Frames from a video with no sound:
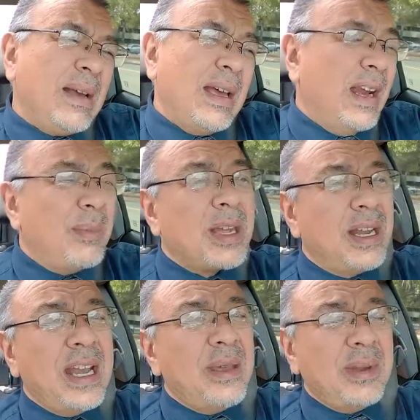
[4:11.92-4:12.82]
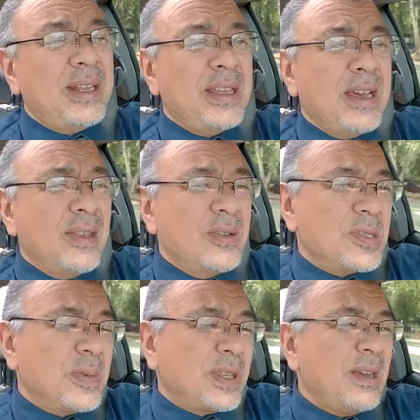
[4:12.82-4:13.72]
And I'm not going to name any of the
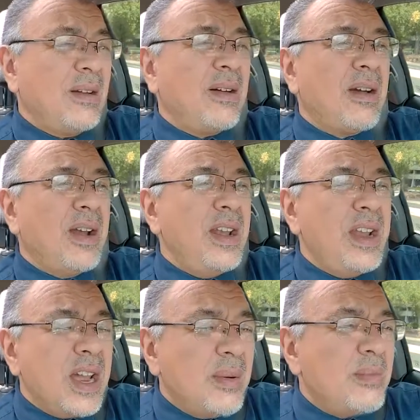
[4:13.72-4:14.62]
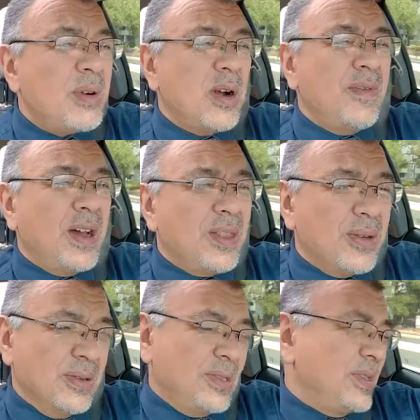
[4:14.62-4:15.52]
others, but there are a number of
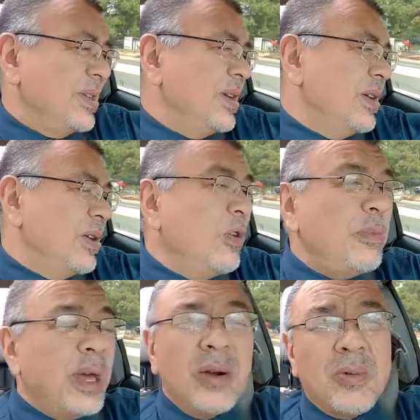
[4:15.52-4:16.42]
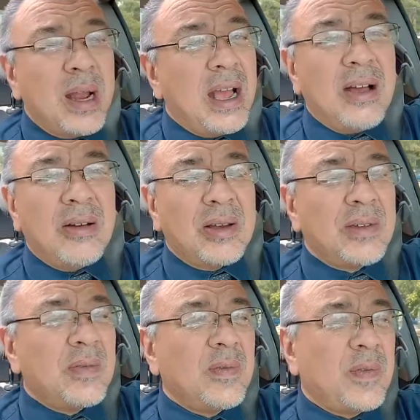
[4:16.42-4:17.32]
others who've been around
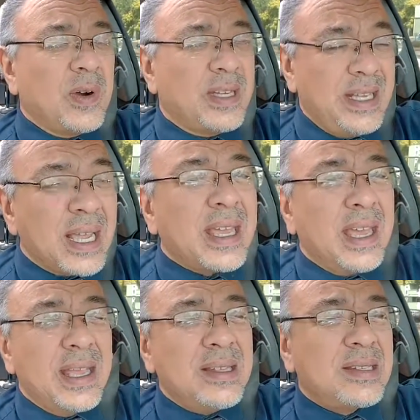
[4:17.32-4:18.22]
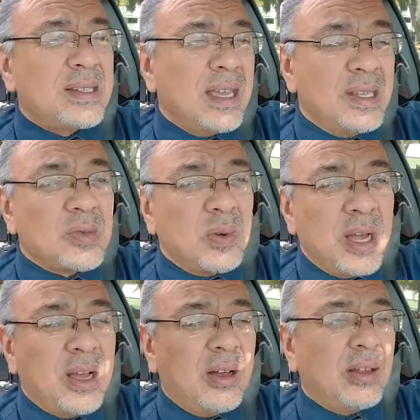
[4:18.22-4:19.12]
for decades as
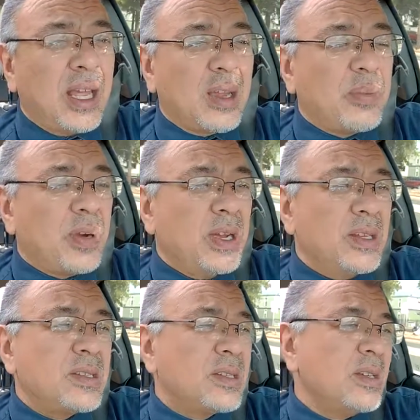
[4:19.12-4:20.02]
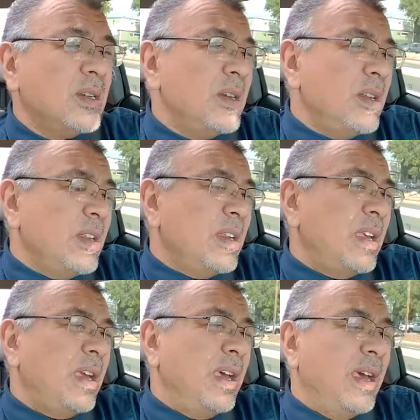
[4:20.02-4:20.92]
well, like Prince,
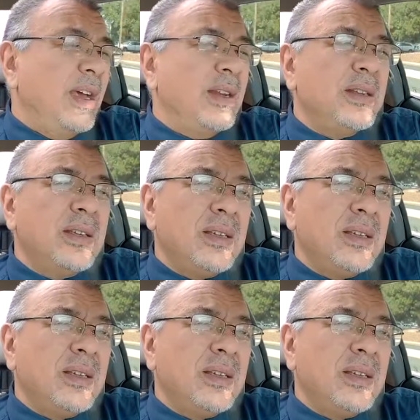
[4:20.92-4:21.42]
and